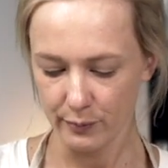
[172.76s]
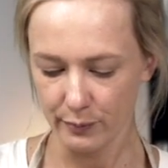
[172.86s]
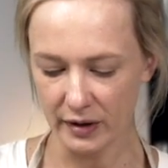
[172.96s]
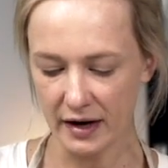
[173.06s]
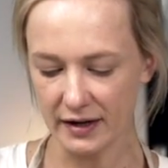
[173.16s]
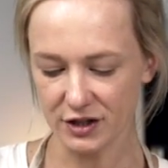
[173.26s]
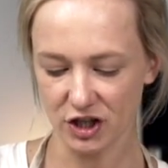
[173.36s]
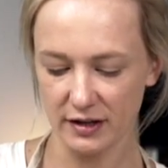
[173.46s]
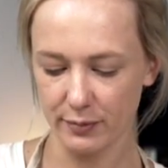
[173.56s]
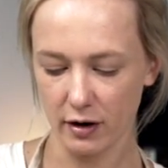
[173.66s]
but any
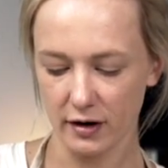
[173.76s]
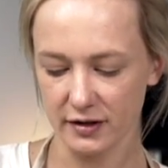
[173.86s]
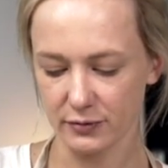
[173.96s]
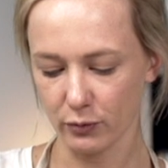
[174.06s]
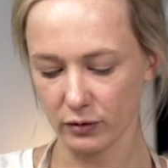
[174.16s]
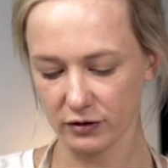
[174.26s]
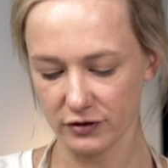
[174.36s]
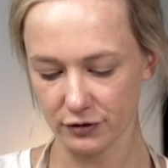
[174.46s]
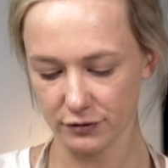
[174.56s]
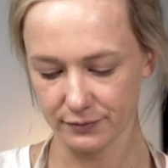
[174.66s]
chili product will do.